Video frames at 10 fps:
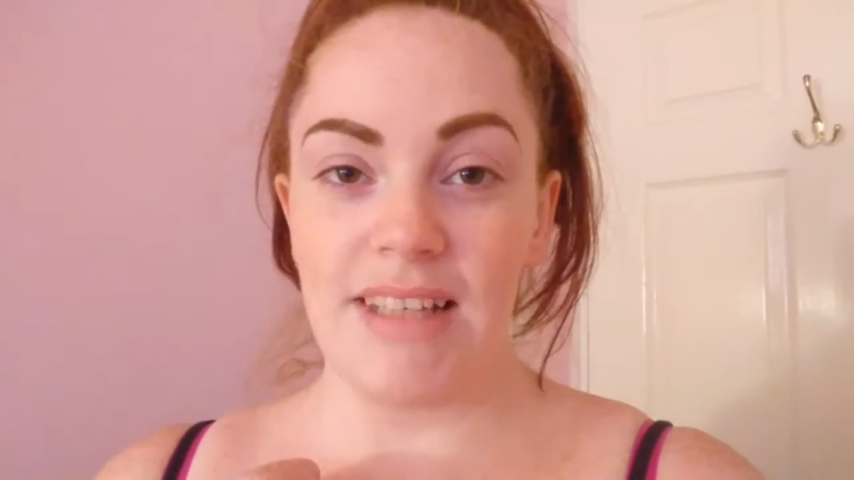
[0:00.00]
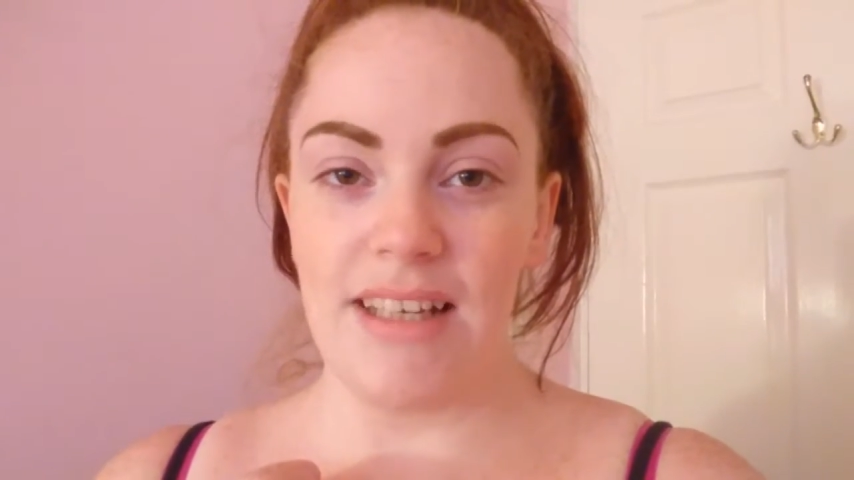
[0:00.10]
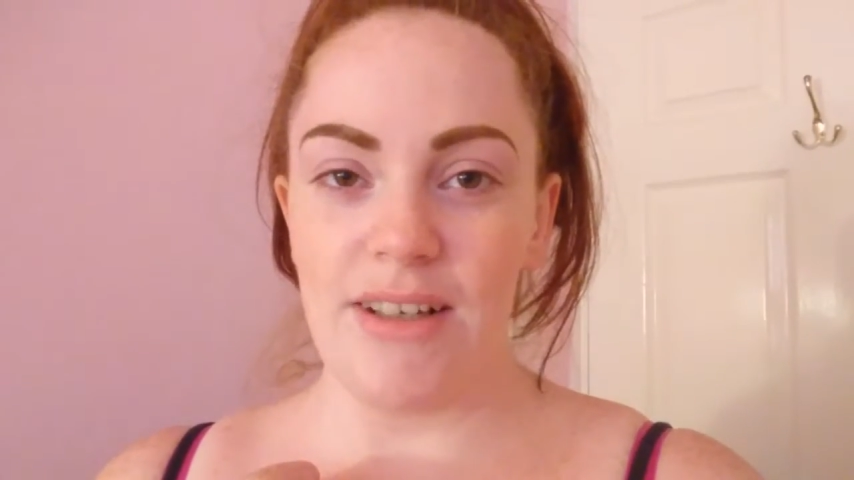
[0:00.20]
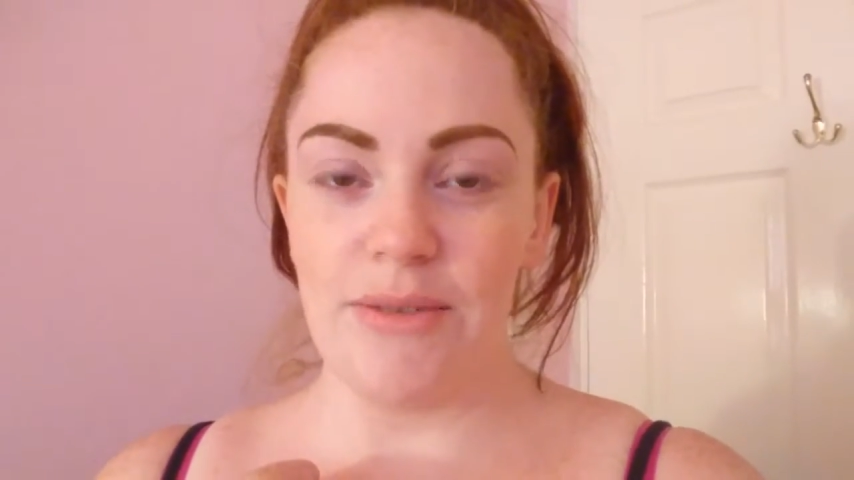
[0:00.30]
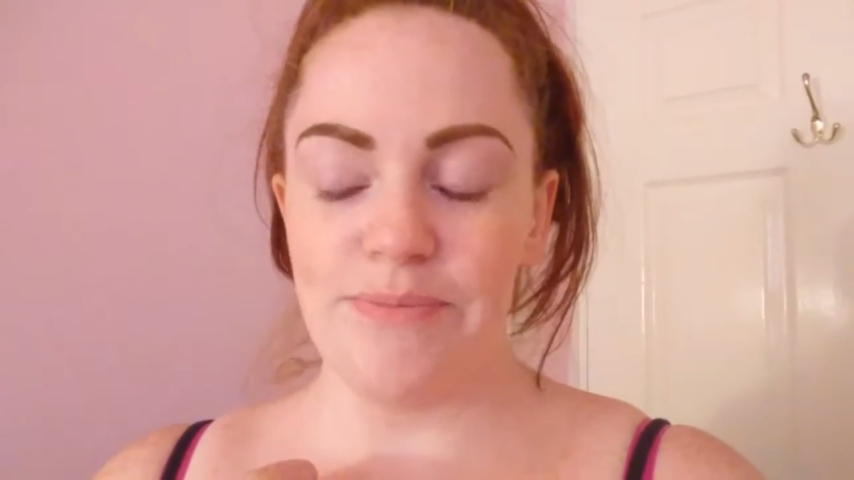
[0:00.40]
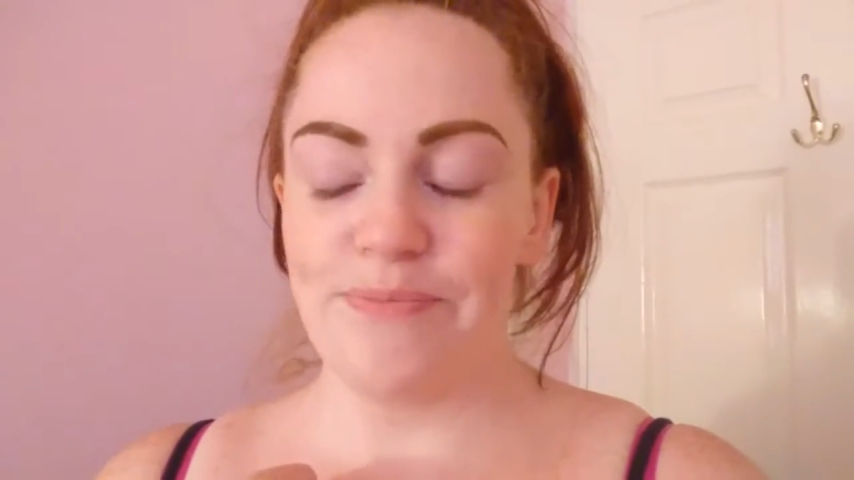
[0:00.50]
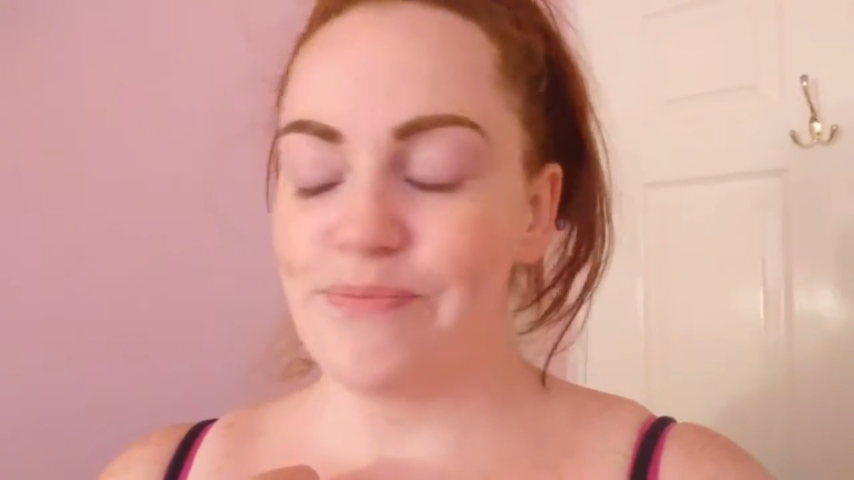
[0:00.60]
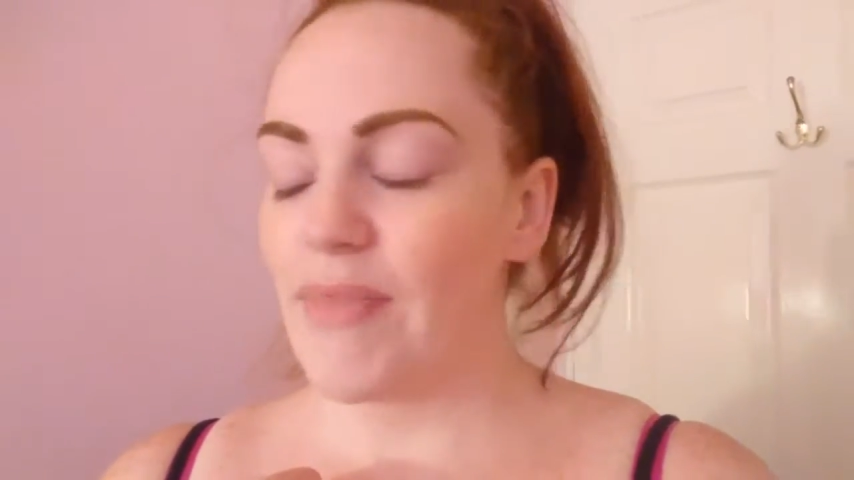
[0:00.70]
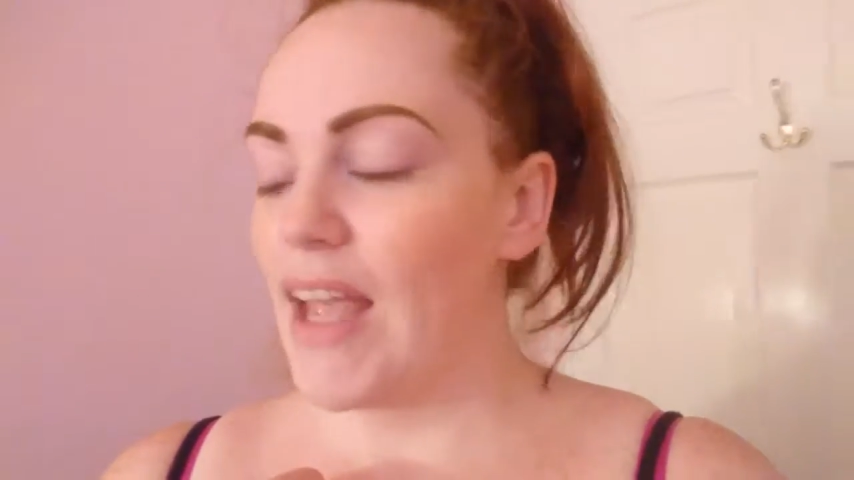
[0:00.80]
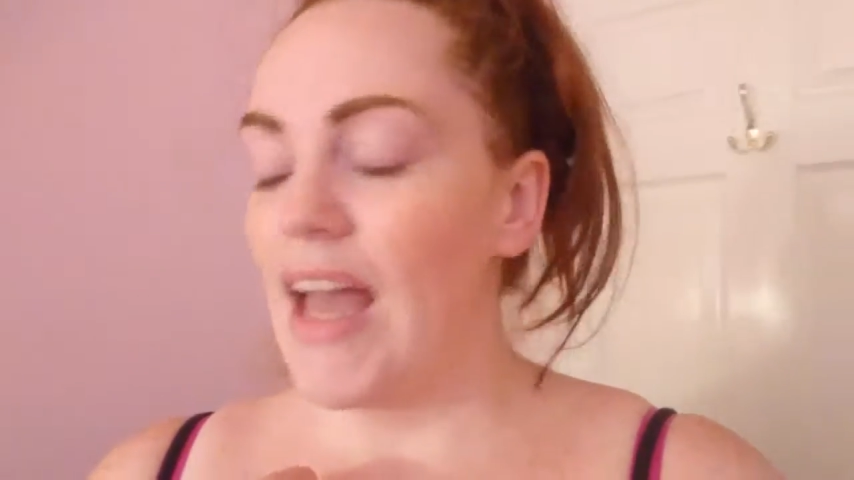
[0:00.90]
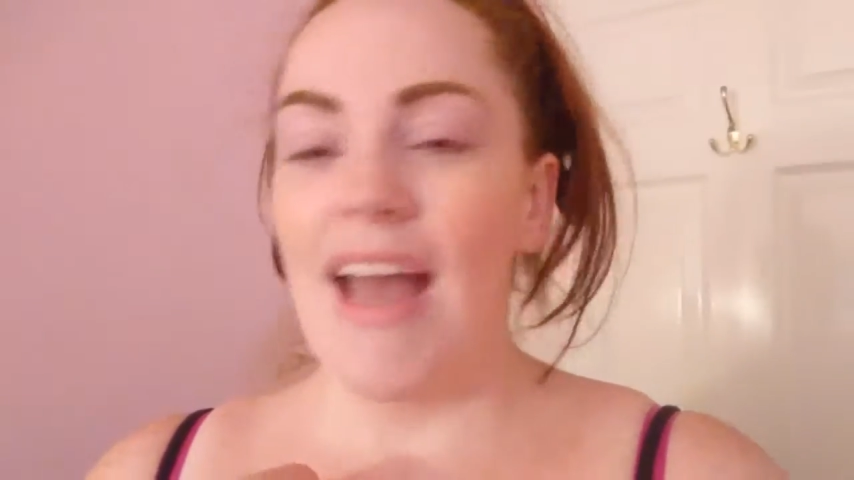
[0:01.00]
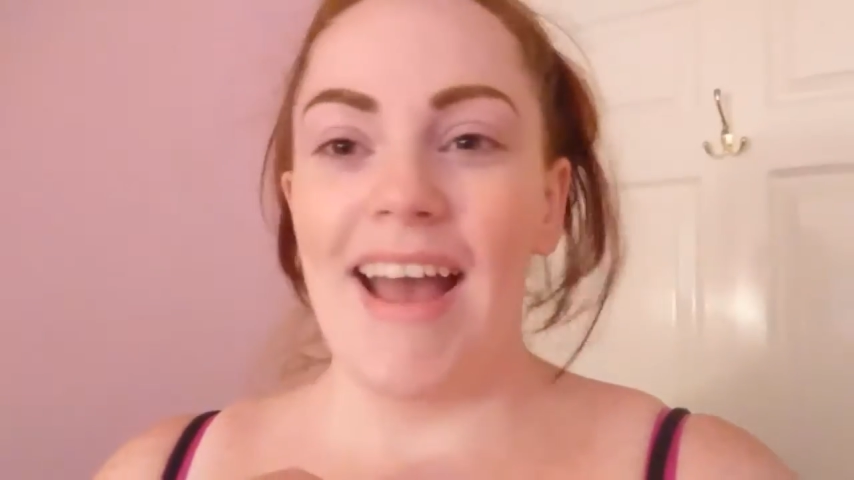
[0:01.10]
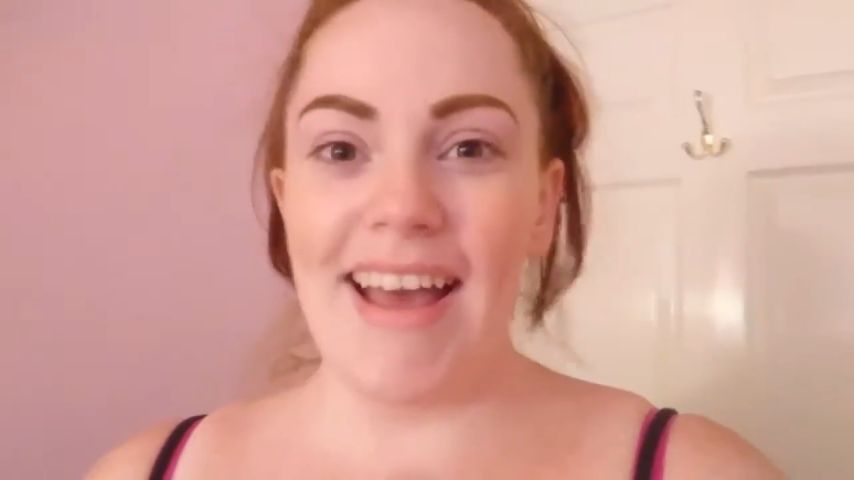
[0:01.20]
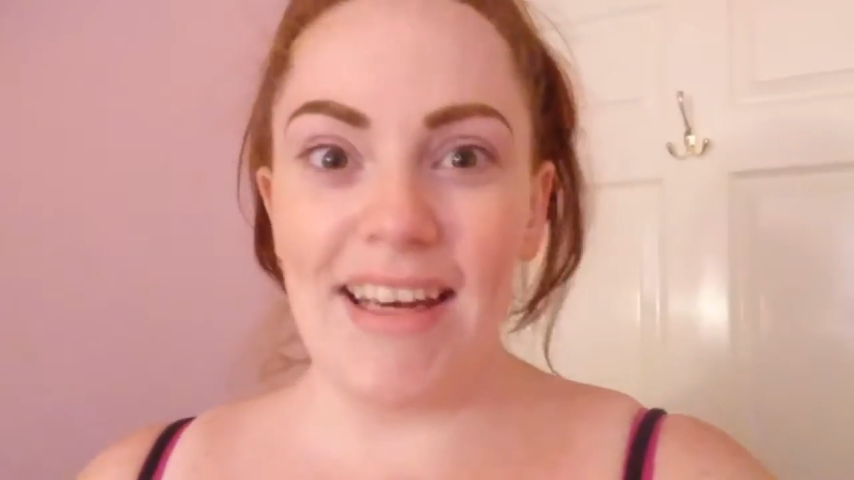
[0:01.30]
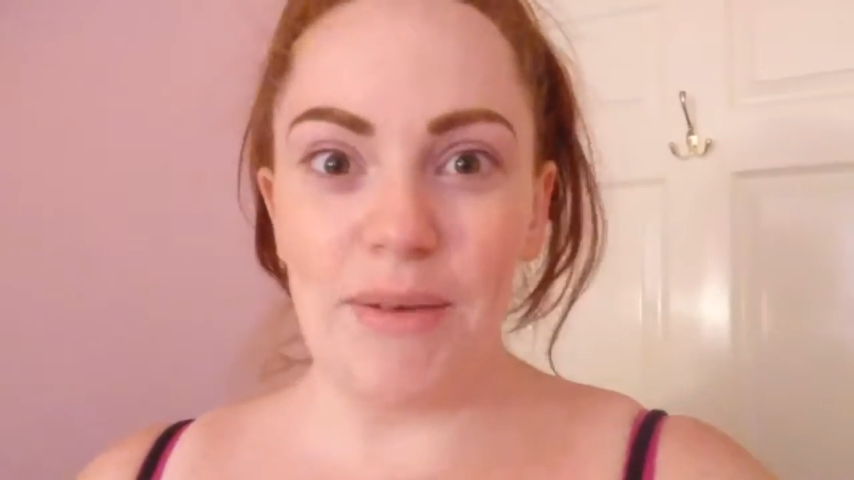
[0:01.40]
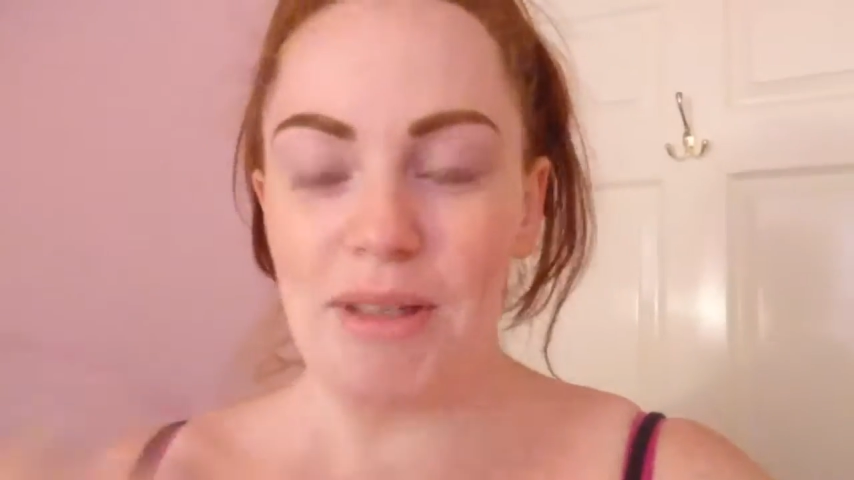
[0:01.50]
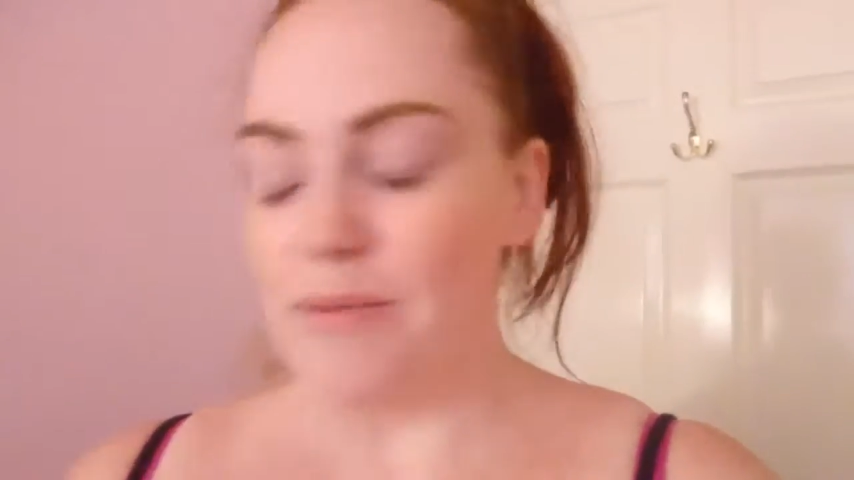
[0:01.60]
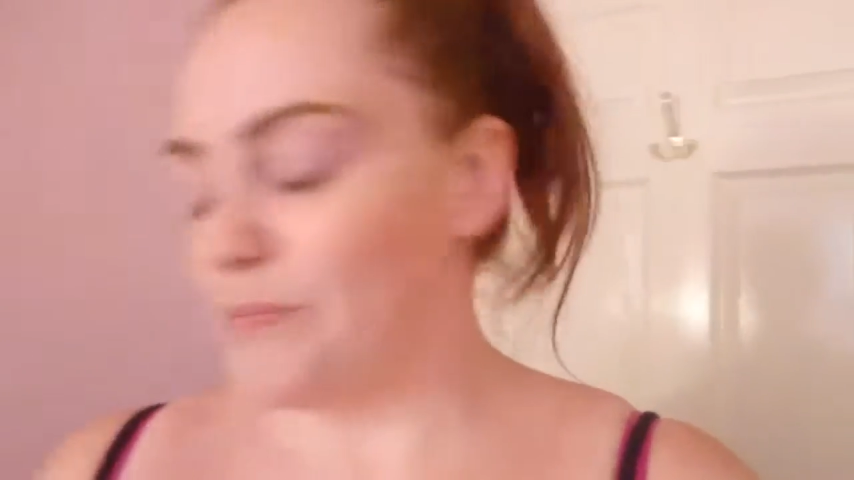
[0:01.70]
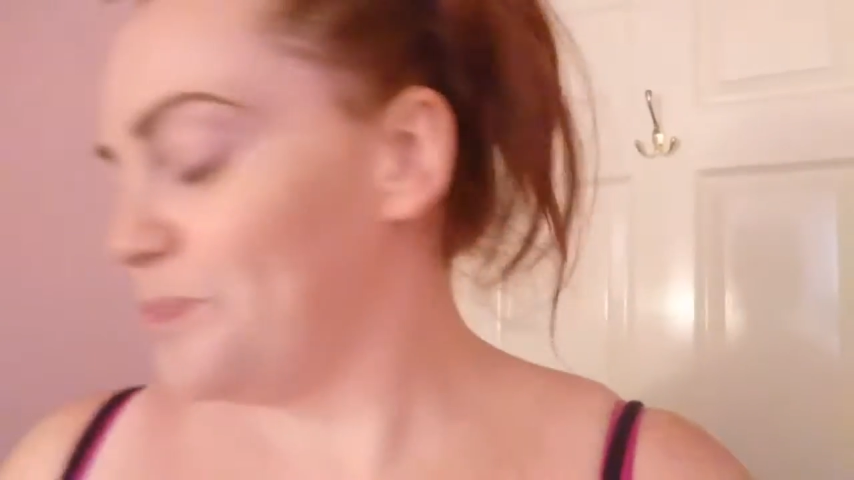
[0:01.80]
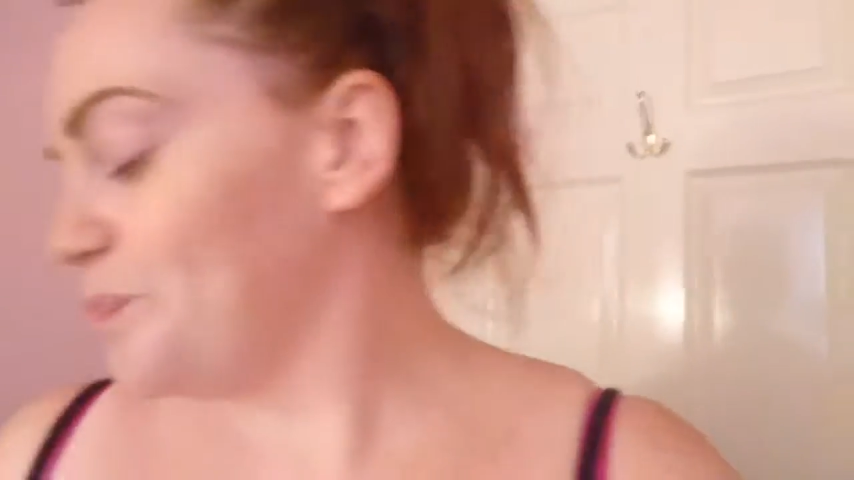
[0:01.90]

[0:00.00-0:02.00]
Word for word: I know. Anyway,